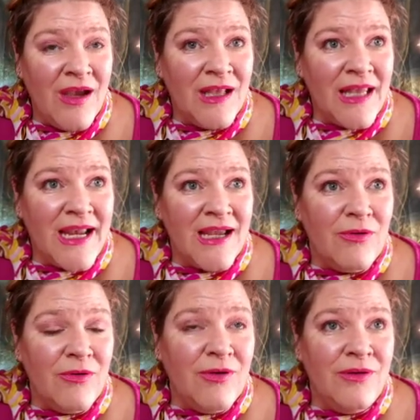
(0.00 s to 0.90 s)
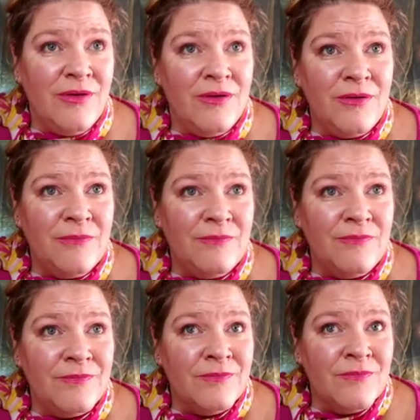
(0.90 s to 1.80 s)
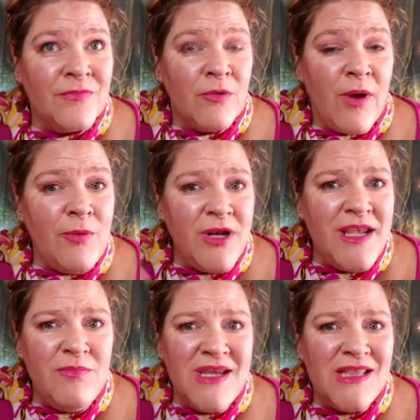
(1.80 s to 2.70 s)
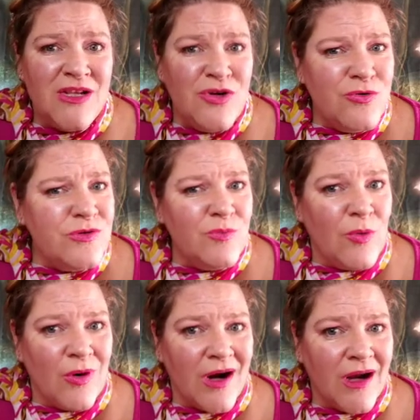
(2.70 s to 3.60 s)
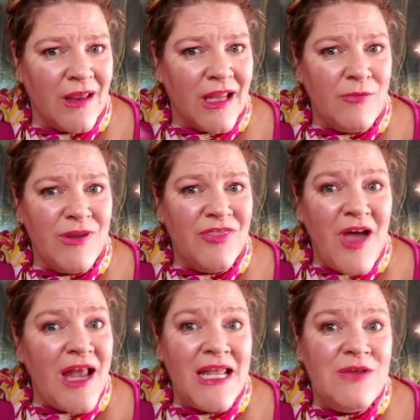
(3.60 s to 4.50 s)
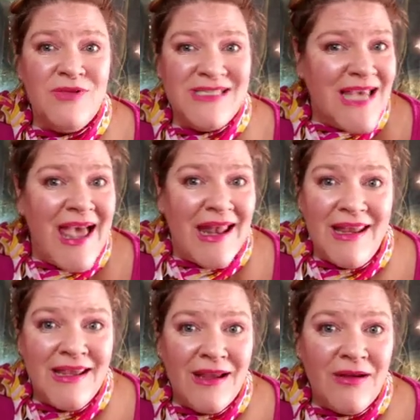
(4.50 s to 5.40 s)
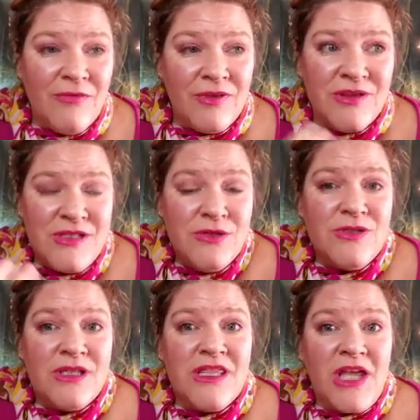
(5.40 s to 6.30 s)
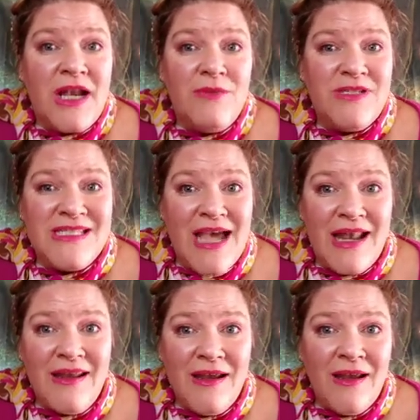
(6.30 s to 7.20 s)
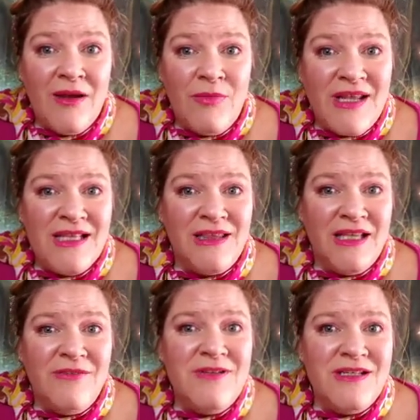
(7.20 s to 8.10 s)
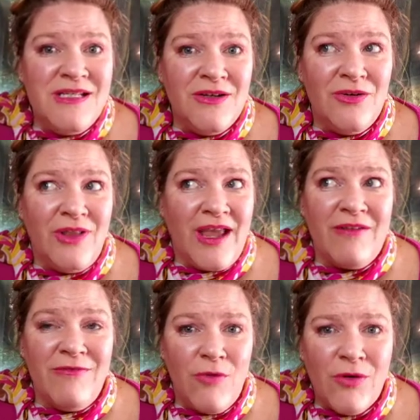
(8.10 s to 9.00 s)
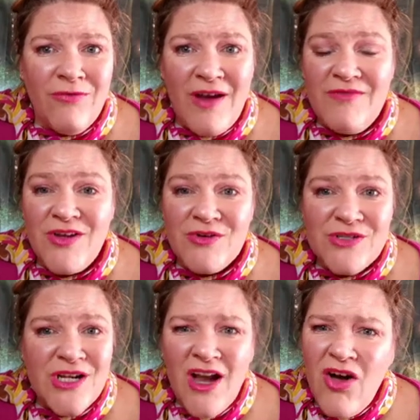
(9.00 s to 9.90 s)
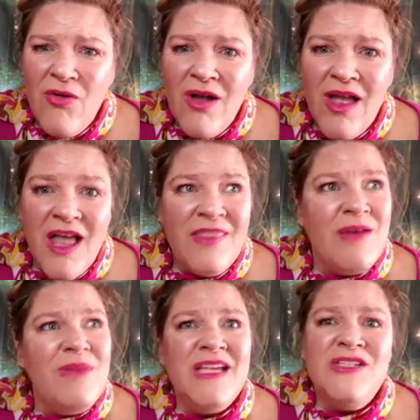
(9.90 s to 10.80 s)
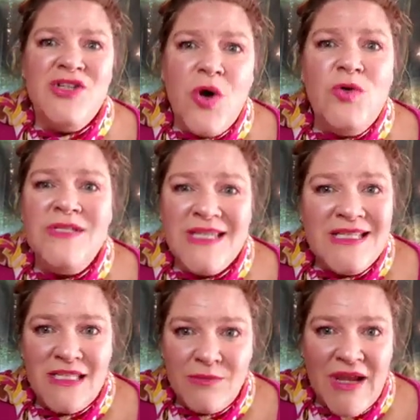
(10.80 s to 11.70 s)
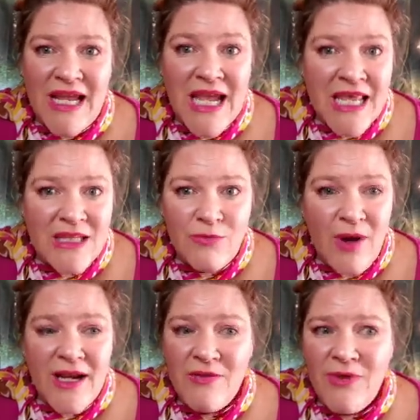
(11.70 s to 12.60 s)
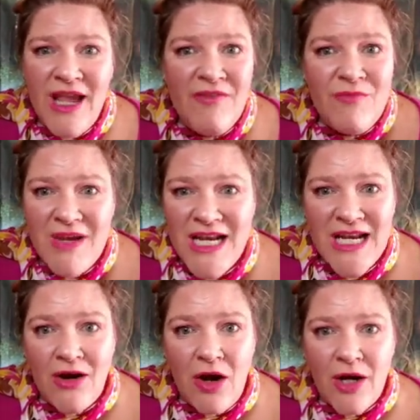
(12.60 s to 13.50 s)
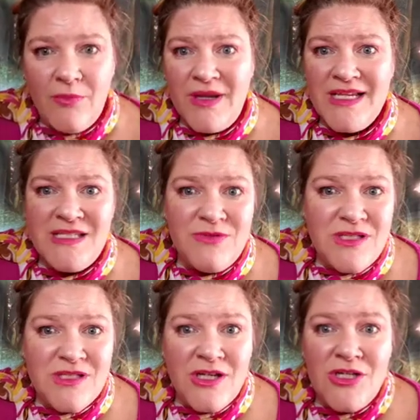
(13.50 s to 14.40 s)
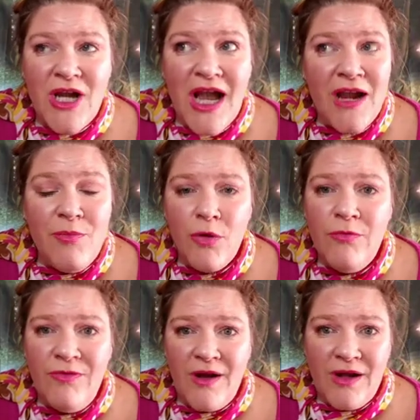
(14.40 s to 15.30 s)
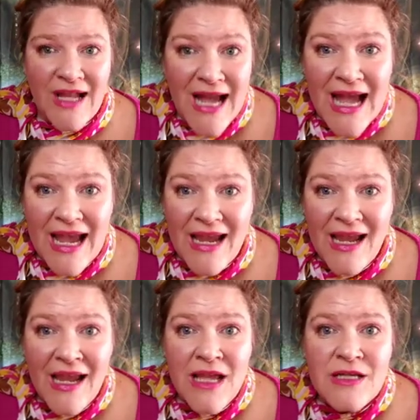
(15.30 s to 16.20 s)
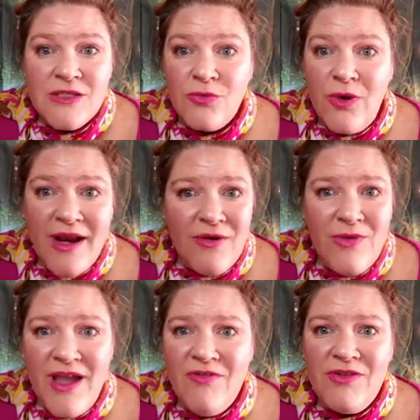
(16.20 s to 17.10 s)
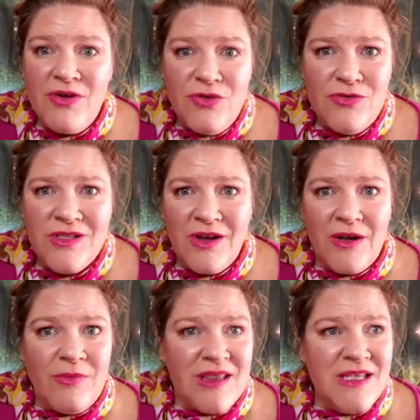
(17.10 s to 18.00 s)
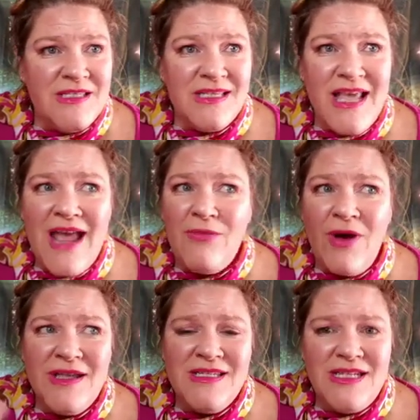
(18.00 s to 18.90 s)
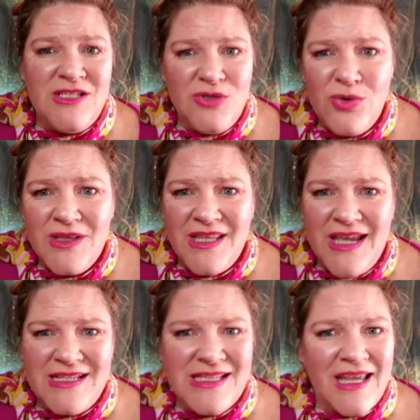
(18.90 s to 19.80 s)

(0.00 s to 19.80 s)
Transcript: Like, why wouldn't he be in the news more? Like, we thought he was dead. We seriously thought he was dead. But he lived until like 4 or 5 years ago? That makes no sense to me. Then why didn't we have media on him? Because he was such a high profile guy. So why don't we have news on him and this and that? And why isn't he doing things?